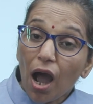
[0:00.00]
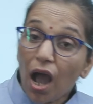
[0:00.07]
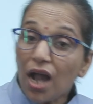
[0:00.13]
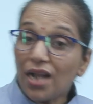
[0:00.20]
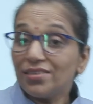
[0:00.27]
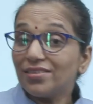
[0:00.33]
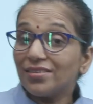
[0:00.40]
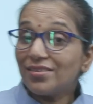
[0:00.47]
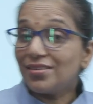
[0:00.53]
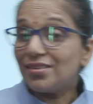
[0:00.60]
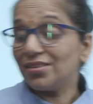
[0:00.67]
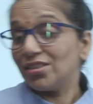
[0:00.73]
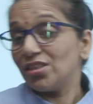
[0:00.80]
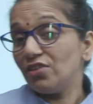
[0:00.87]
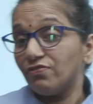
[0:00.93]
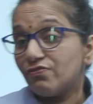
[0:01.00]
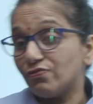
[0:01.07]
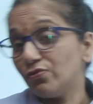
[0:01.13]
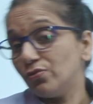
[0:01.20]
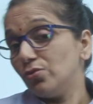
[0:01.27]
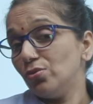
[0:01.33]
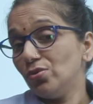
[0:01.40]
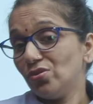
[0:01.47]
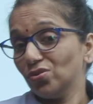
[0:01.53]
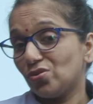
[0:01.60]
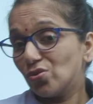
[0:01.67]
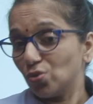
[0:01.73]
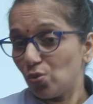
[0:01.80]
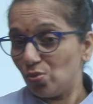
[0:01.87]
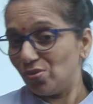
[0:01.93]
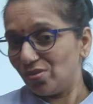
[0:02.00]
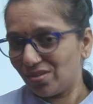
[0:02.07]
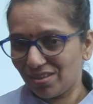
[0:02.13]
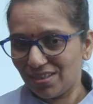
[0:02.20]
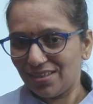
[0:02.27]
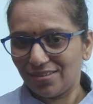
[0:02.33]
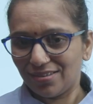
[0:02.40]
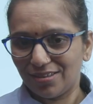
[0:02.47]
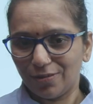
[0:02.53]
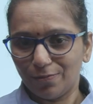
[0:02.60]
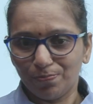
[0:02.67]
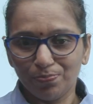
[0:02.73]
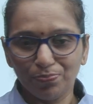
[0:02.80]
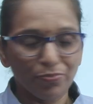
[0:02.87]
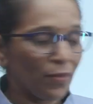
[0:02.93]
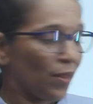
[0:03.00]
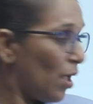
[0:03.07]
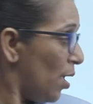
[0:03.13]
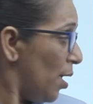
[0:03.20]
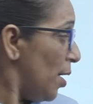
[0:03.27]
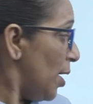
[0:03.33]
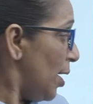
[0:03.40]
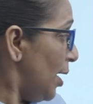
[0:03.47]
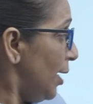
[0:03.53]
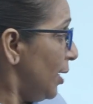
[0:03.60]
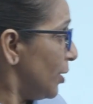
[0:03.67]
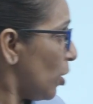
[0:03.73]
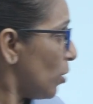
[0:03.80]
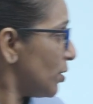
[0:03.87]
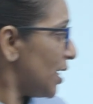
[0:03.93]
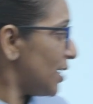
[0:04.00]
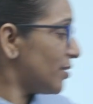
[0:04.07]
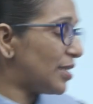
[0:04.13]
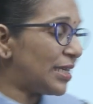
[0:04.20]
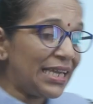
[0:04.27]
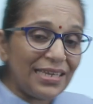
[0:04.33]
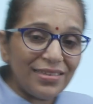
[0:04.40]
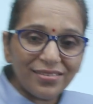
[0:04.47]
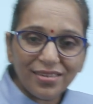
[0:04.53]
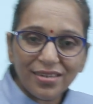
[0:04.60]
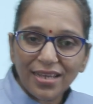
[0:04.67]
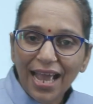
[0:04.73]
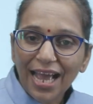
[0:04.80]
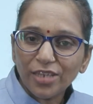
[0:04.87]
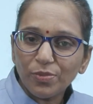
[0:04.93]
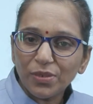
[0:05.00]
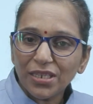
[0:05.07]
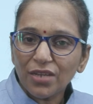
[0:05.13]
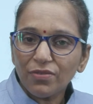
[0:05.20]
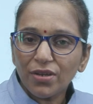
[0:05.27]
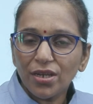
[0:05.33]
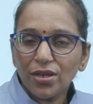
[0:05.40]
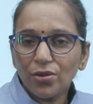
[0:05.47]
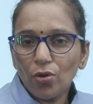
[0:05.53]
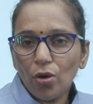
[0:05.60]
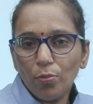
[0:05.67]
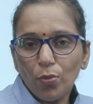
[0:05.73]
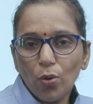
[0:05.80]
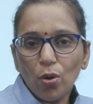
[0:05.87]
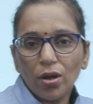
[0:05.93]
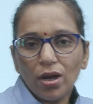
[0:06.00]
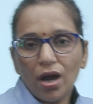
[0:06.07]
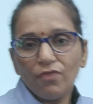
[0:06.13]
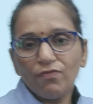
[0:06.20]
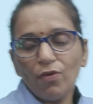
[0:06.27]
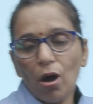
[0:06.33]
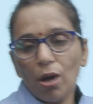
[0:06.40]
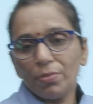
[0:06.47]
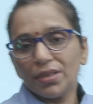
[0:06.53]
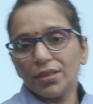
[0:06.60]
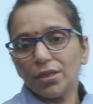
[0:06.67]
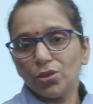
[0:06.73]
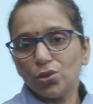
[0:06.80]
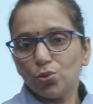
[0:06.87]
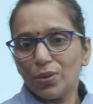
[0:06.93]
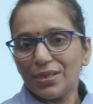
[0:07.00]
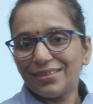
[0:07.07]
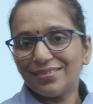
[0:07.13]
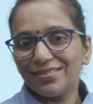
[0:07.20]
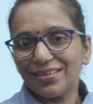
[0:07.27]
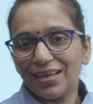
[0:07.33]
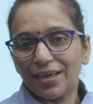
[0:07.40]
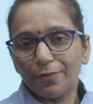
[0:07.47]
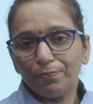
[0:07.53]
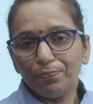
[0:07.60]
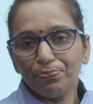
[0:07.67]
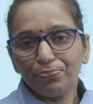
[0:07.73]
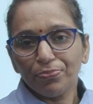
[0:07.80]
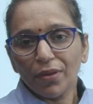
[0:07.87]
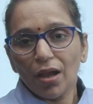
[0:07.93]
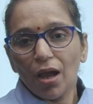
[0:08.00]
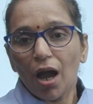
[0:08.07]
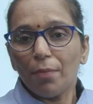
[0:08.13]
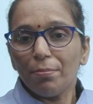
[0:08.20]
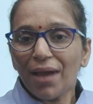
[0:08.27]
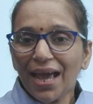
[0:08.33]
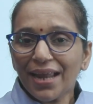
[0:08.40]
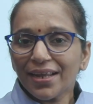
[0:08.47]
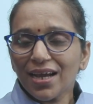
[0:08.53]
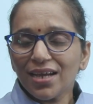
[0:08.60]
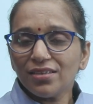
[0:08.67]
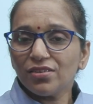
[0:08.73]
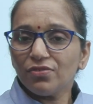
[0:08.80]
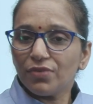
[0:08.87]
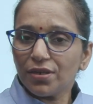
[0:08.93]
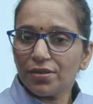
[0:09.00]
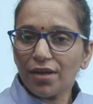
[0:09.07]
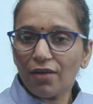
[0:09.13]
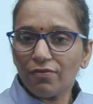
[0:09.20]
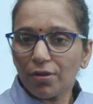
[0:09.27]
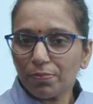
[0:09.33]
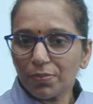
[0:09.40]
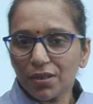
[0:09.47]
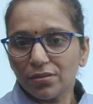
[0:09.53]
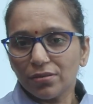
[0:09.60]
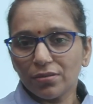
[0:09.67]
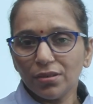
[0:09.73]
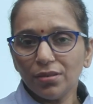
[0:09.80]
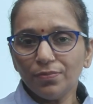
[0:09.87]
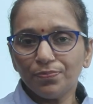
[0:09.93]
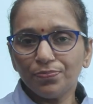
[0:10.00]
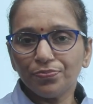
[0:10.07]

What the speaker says: alternative food sources. Now, there is a case study has been given in your book, a farm in the USA. America is a very developed country.